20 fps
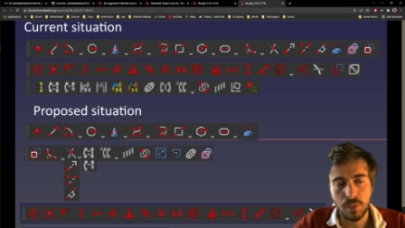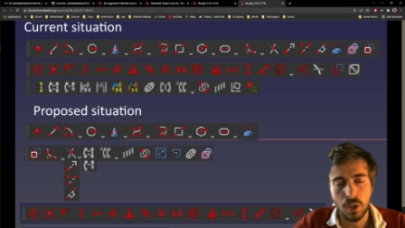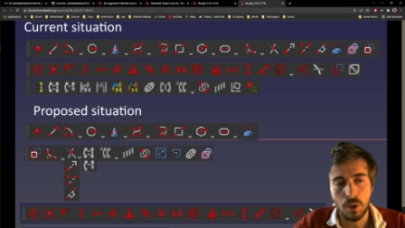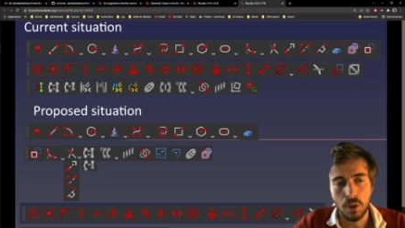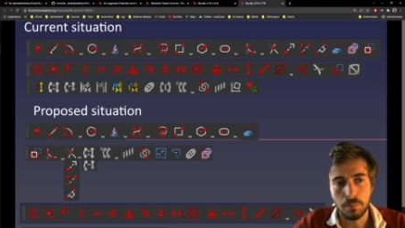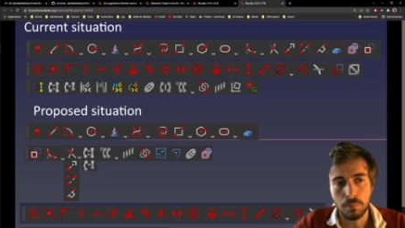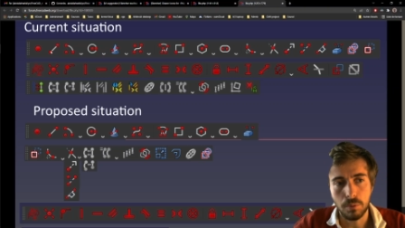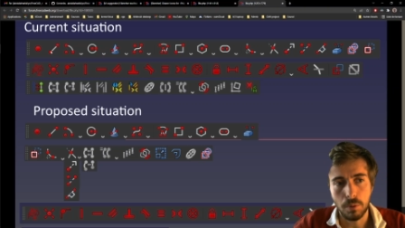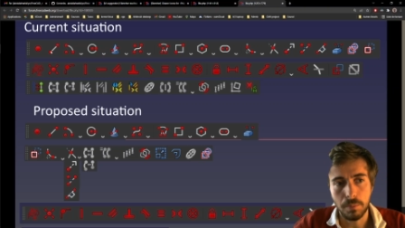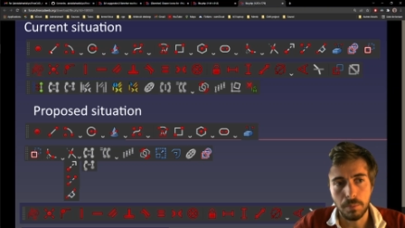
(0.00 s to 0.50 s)
a
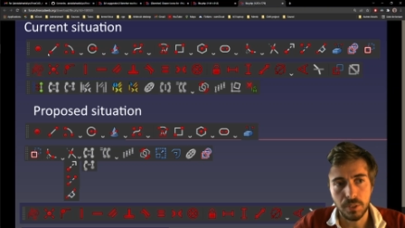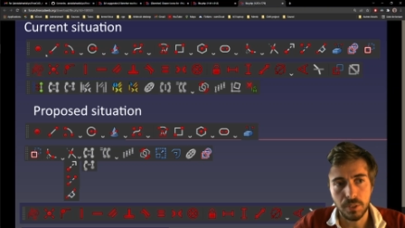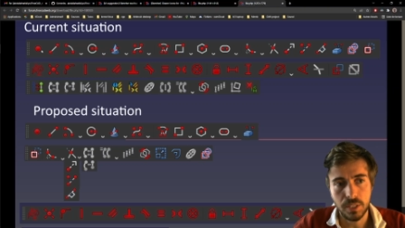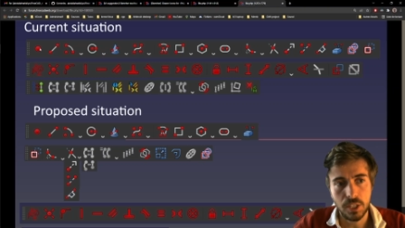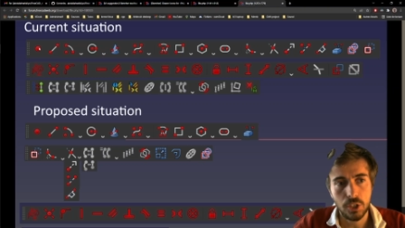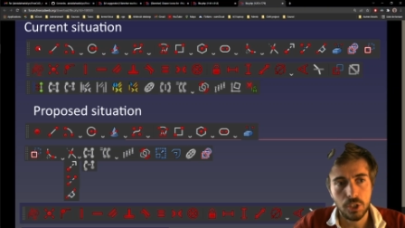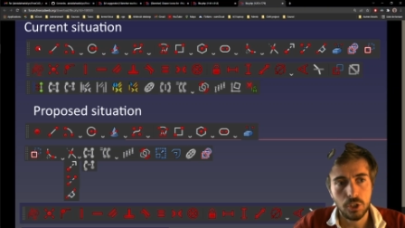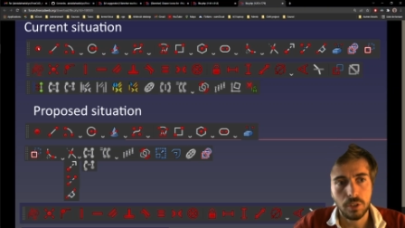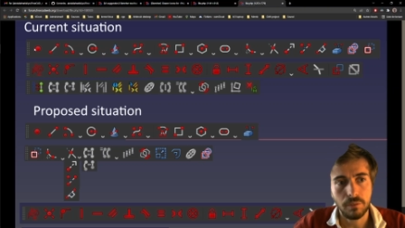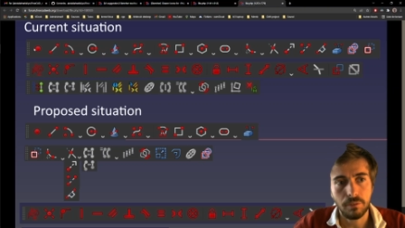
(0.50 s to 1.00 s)

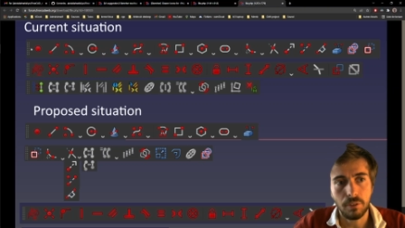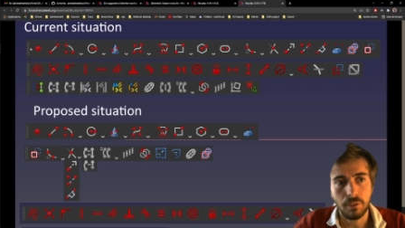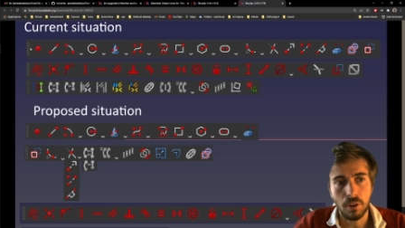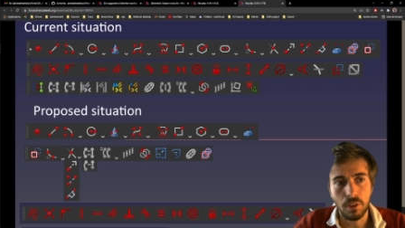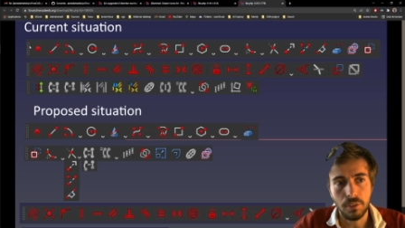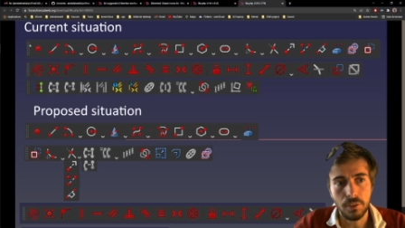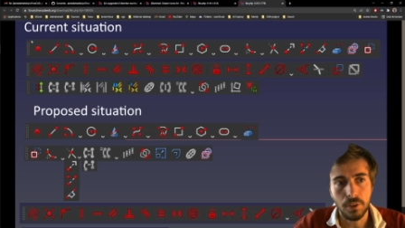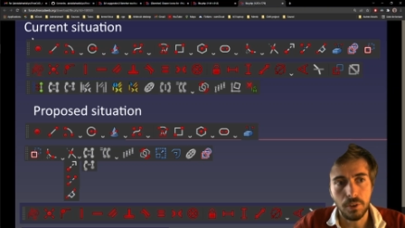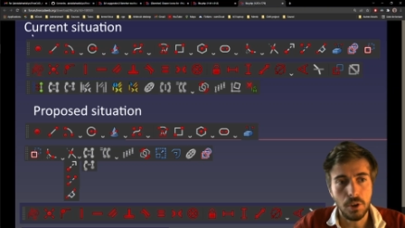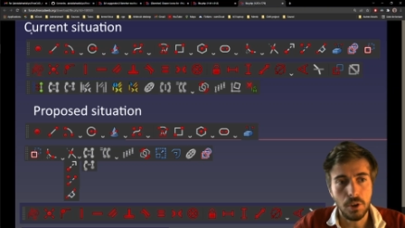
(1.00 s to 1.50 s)
proposition for
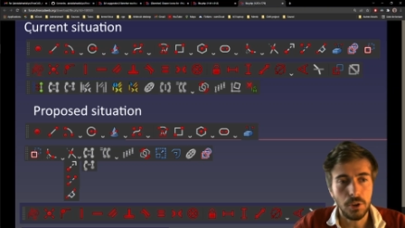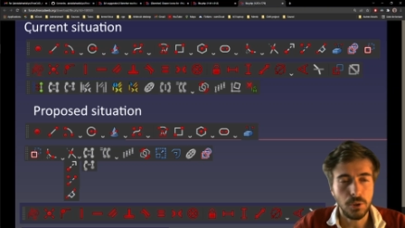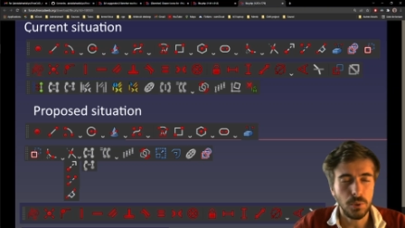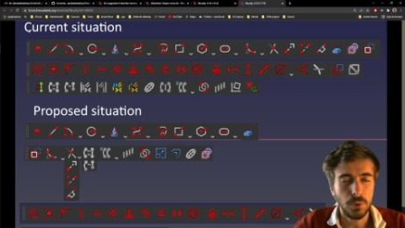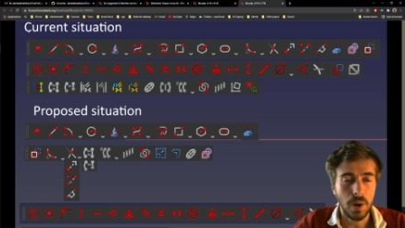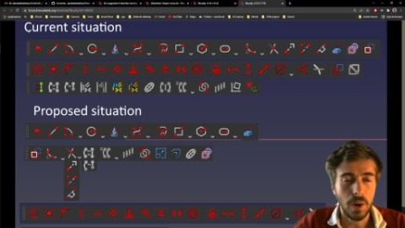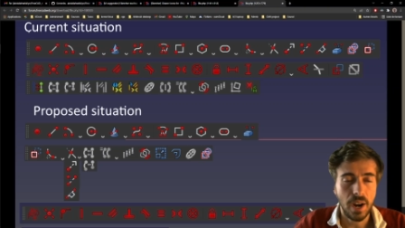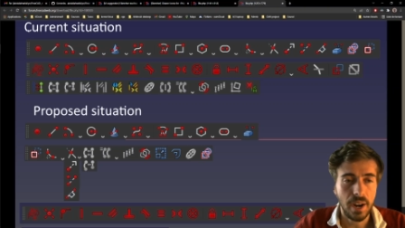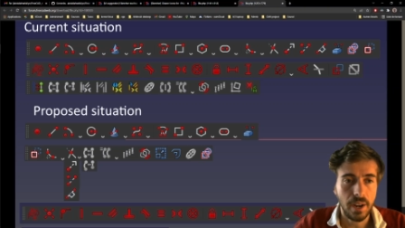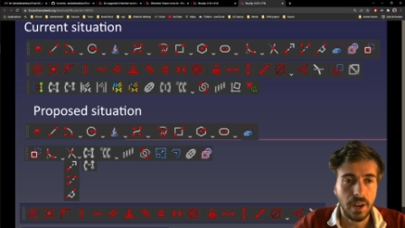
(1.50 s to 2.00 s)
the
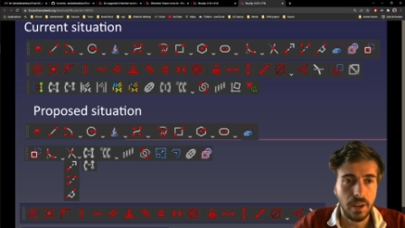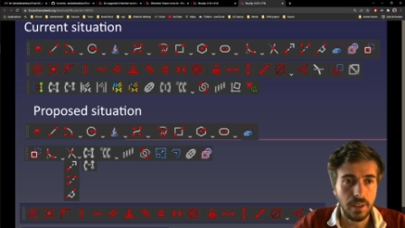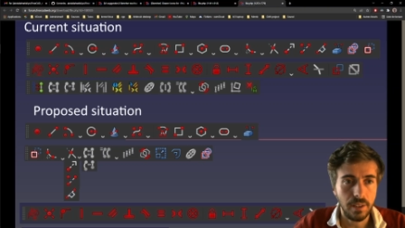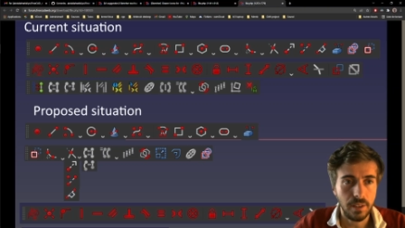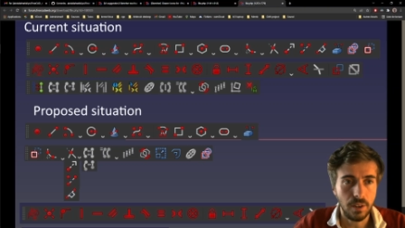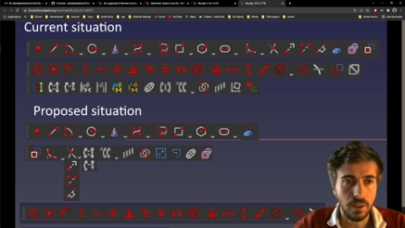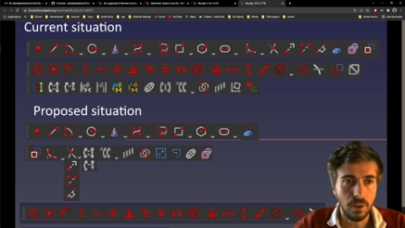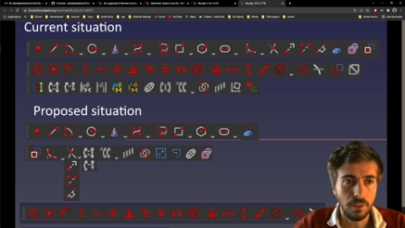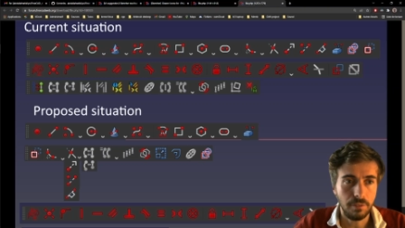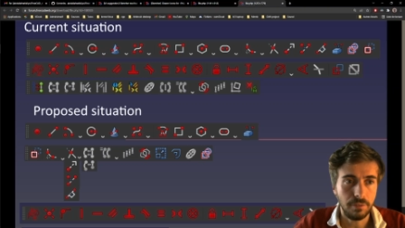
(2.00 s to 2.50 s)
UI
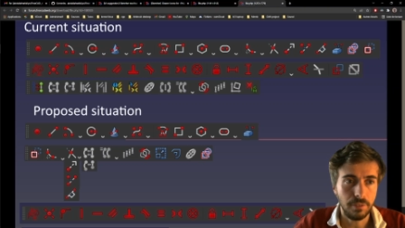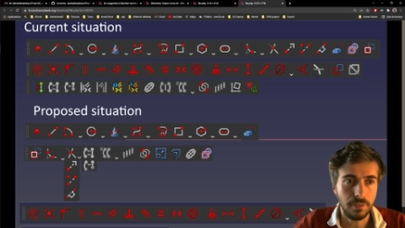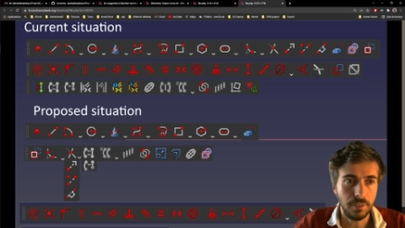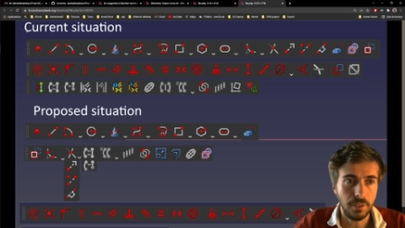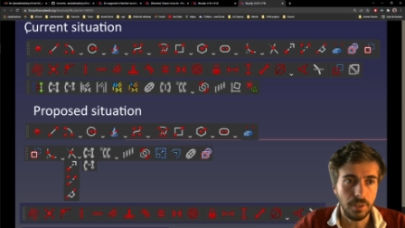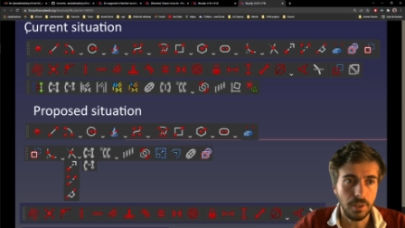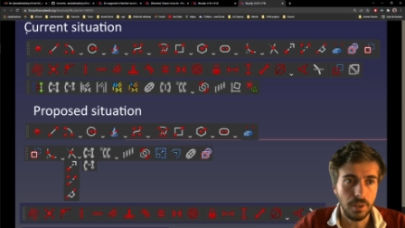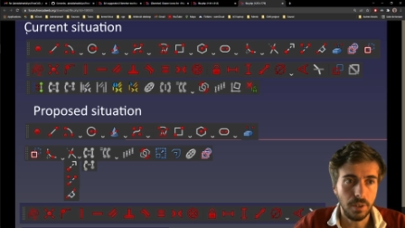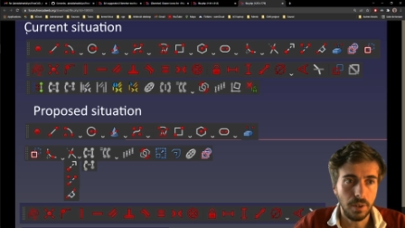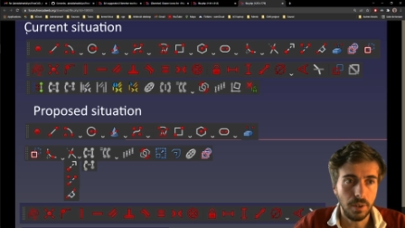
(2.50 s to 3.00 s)
of
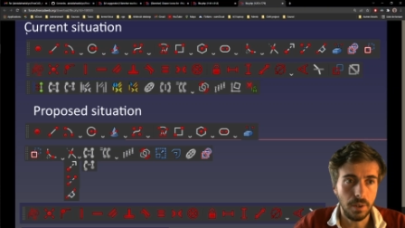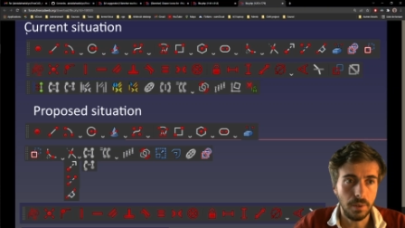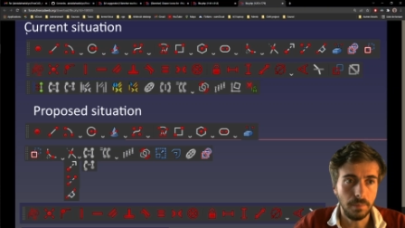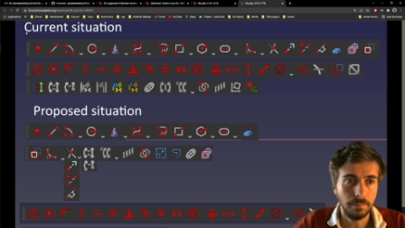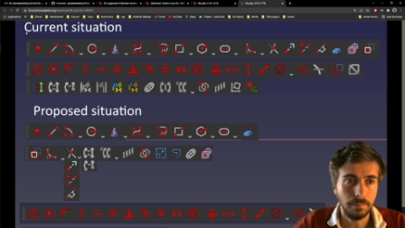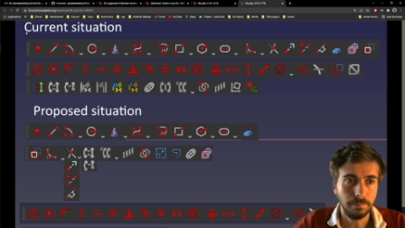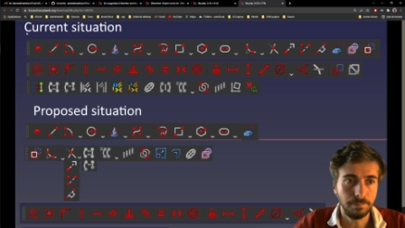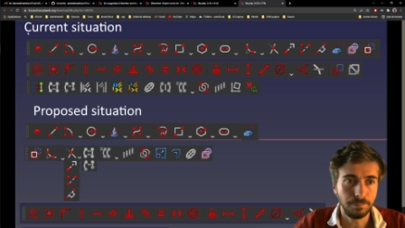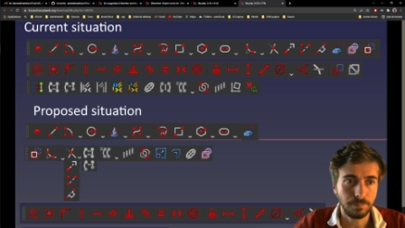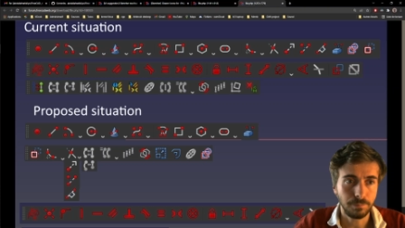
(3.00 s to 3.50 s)

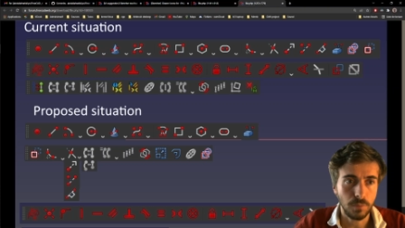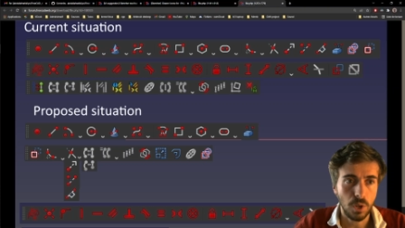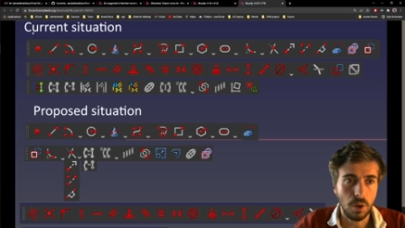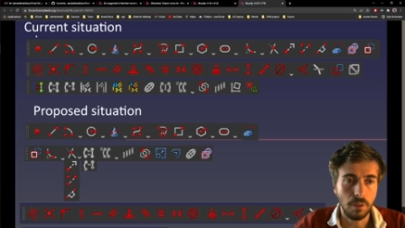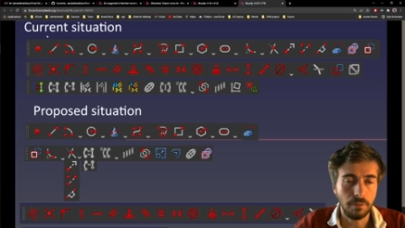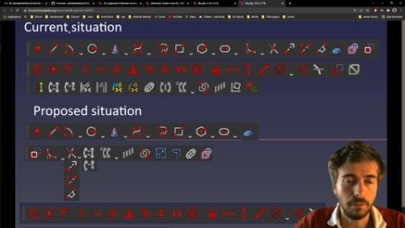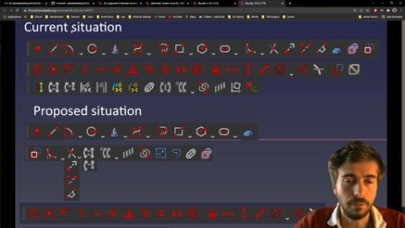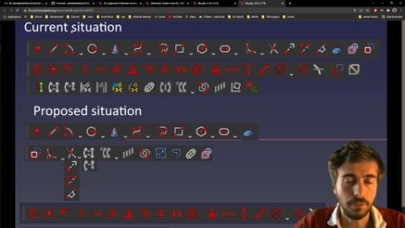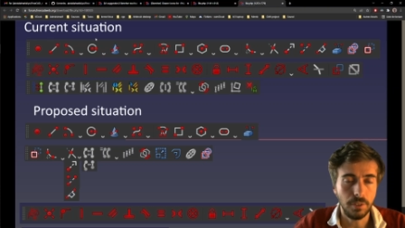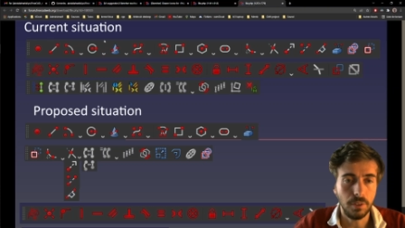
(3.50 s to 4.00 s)
um,
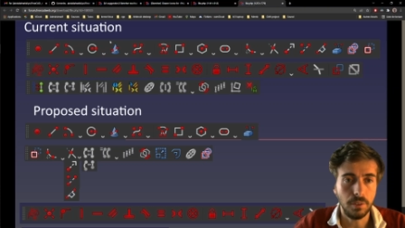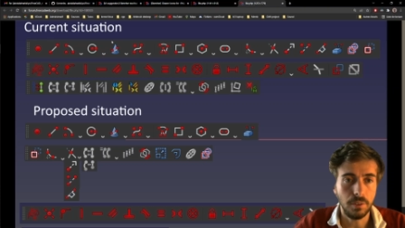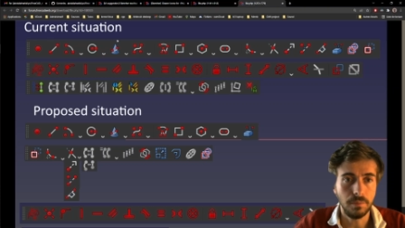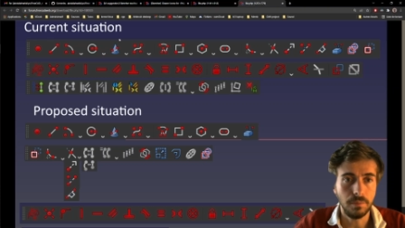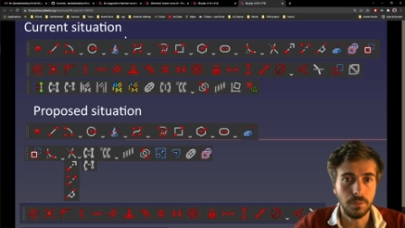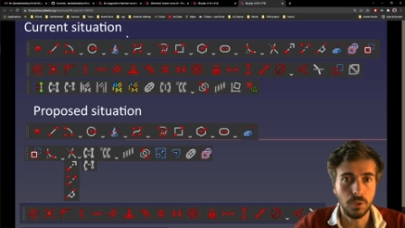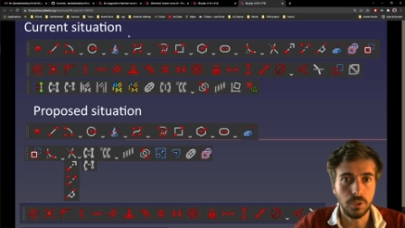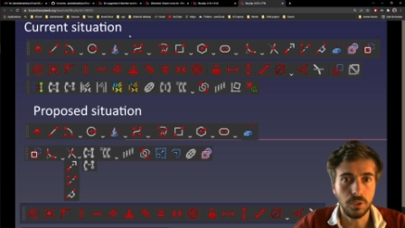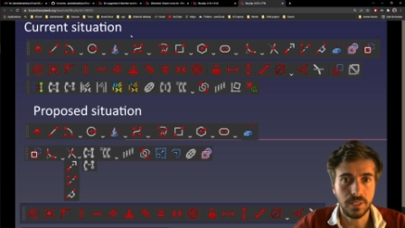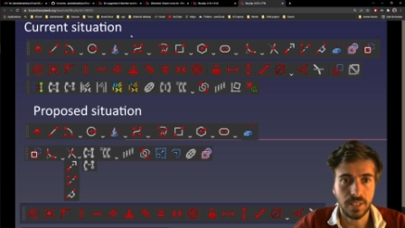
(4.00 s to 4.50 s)
of
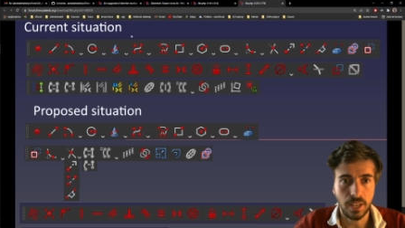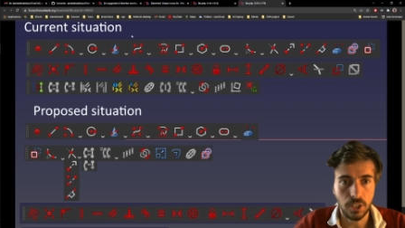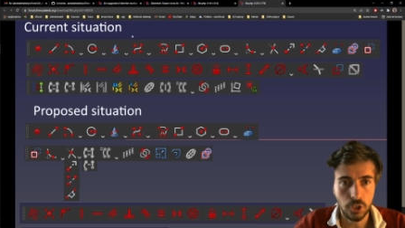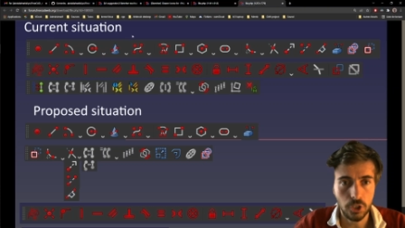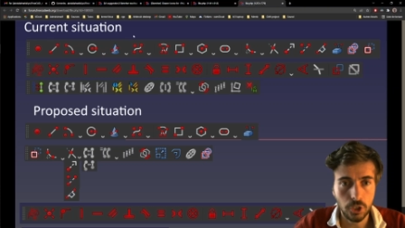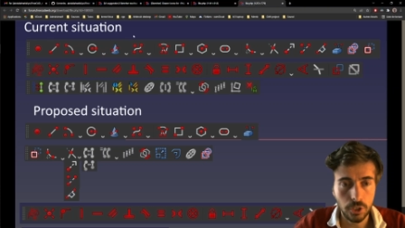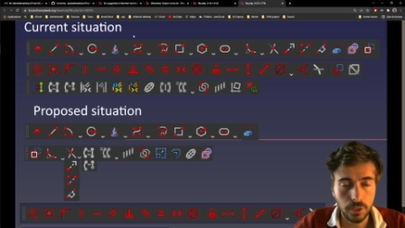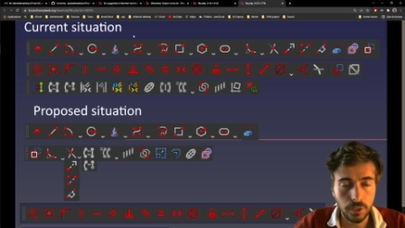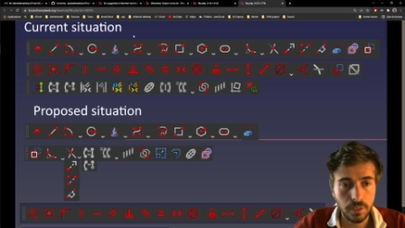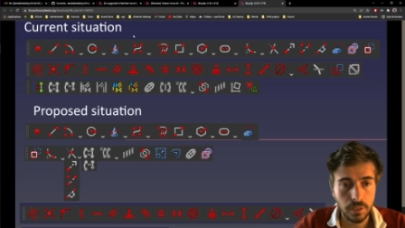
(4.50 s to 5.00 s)
um, the
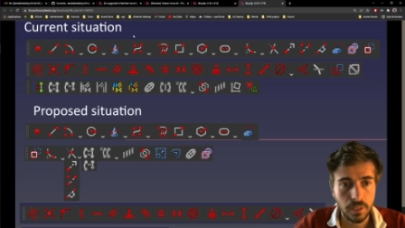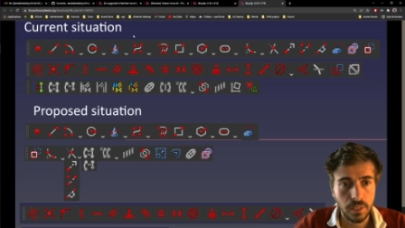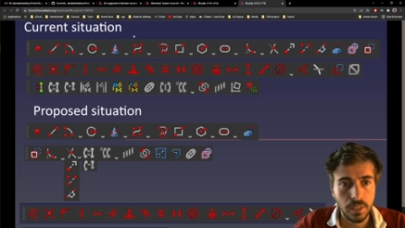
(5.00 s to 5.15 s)
Sketcher.